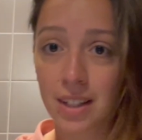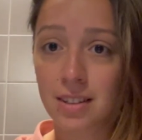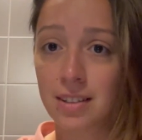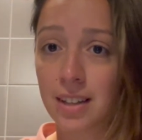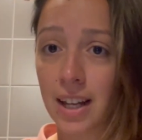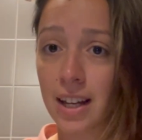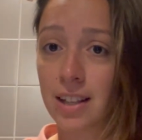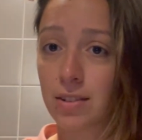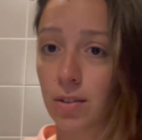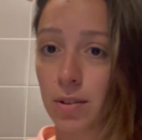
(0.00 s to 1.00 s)
today
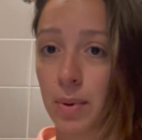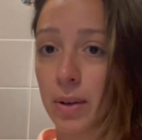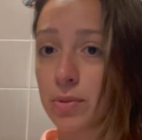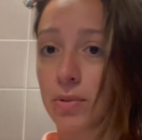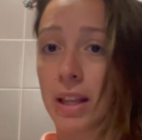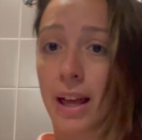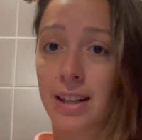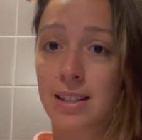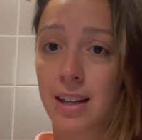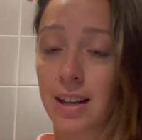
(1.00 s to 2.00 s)
is all about
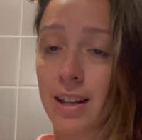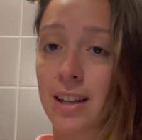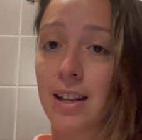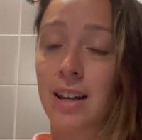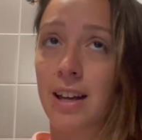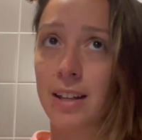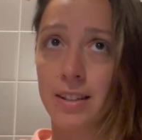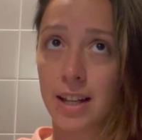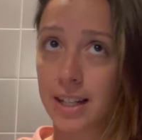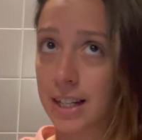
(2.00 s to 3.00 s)
relaxing and
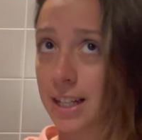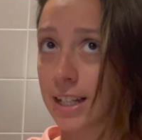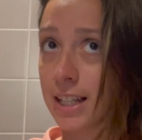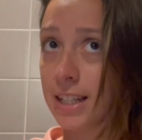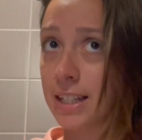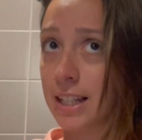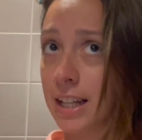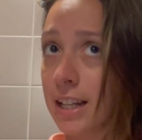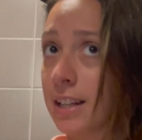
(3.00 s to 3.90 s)
taking it easy.